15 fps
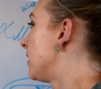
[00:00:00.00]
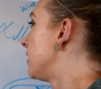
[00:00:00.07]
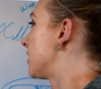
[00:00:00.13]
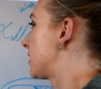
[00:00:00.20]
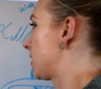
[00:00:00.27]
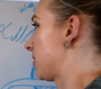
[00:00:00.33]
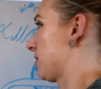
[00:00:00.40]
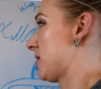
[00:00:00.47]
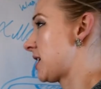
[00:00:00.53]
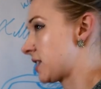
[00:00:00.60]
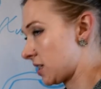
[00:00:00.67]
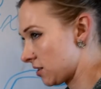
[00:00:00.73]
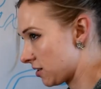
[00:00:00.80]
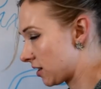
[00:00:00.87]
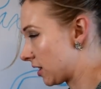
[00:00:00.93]
So that's
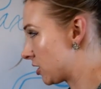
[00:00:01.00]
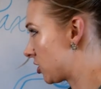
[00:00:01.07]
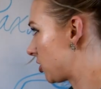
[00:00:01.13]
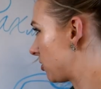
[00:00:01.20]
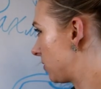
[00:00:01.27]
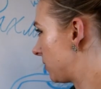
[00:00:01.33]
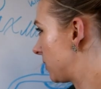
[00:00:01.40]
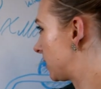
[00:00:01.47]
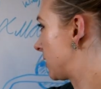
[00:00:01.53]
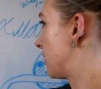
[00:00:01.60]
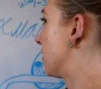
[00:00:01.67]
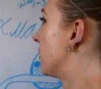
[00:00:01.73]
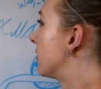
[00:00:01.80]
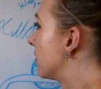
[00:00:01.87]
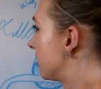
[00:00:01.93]
how you can choose,
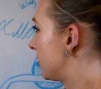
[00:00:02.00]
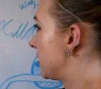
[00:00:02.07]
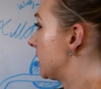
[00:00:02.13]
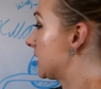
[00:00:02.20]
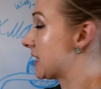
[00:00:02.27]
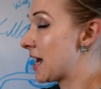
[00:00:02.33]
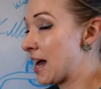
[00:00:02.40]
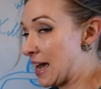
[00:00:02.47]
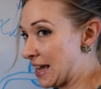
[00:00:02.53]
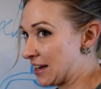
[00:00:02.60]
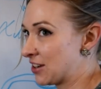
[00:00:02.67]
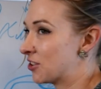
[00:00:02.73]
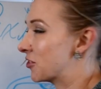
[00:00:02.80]
decide